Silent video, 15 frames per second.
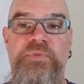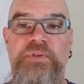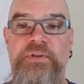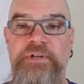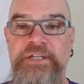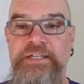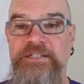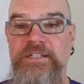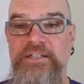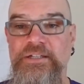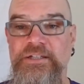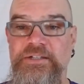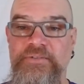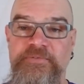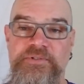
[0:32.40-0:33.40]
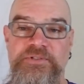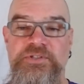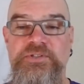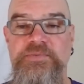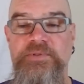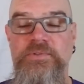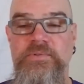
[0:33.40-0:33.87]
like I said, the
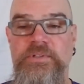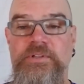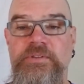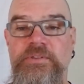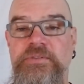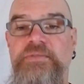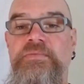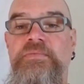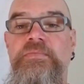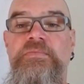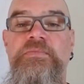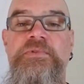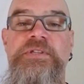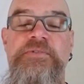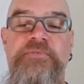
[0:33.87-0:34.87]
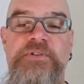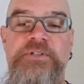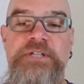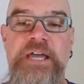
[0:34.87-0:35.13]
differences between the different